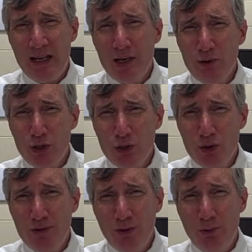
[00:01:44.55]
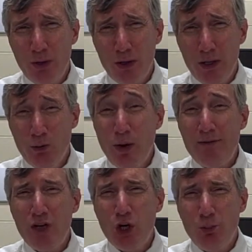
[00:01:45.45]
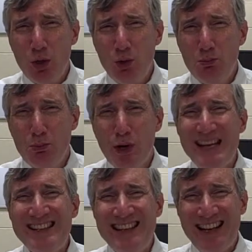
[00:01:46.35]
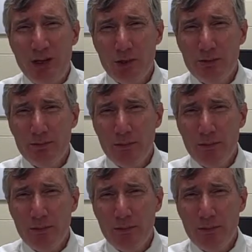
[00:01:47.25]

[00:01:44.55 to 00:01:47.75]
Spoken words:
irrevocable breakdown